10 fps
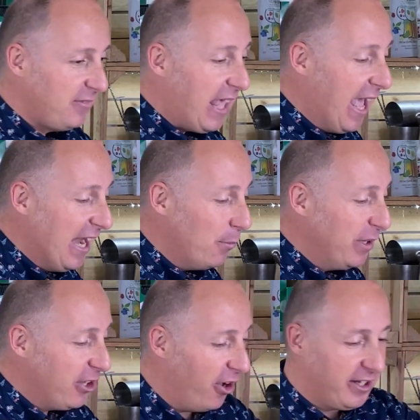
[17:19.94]
And then we
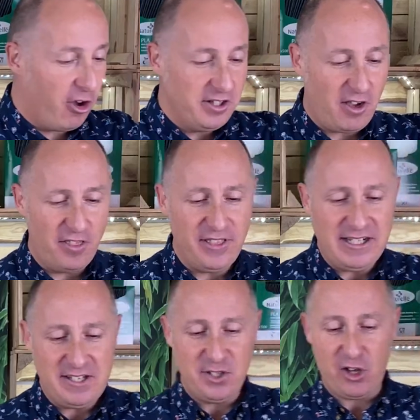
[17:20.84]
got a kind of, I think
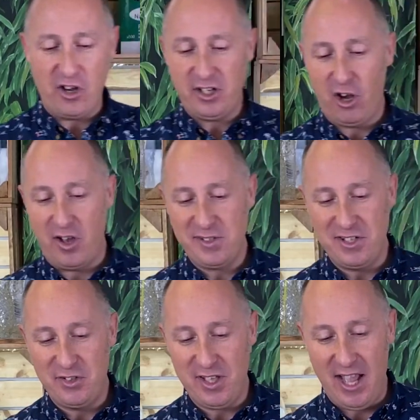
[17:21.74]
these are kind of classed
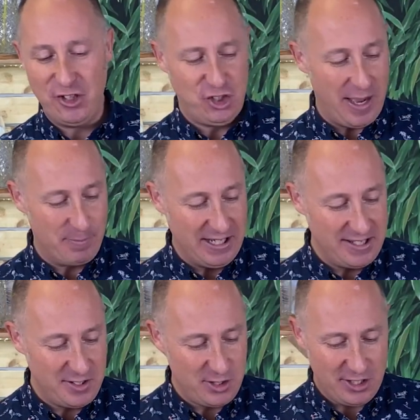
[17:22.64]
as Japanese